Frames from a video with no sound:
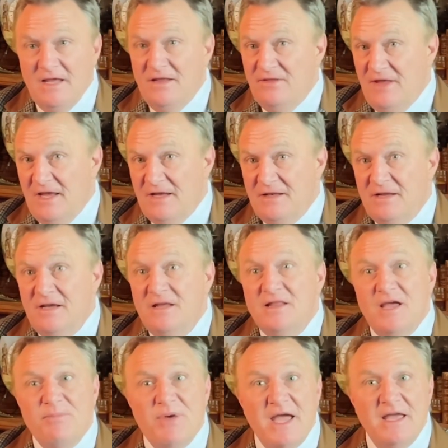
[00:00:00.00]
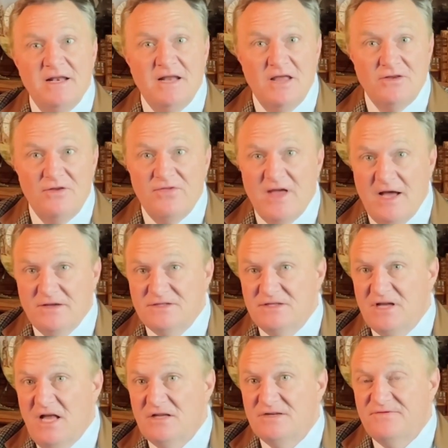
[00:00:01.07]
Then they pay another
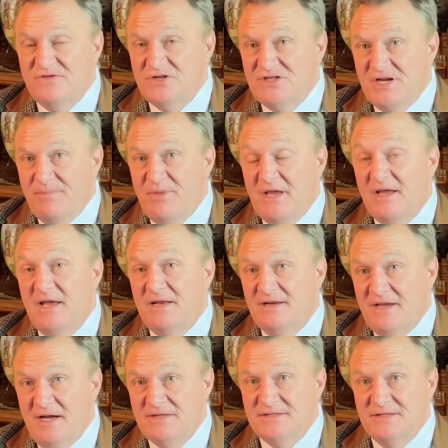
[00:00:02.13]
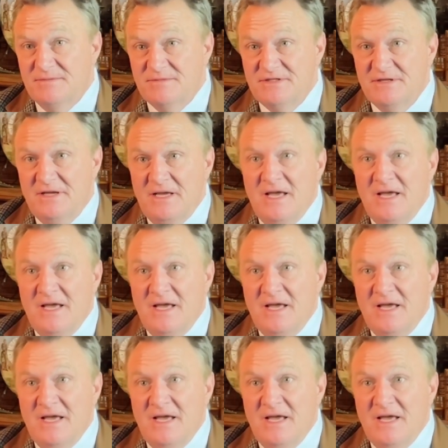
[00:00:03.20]
$1,000 for shipping and customs.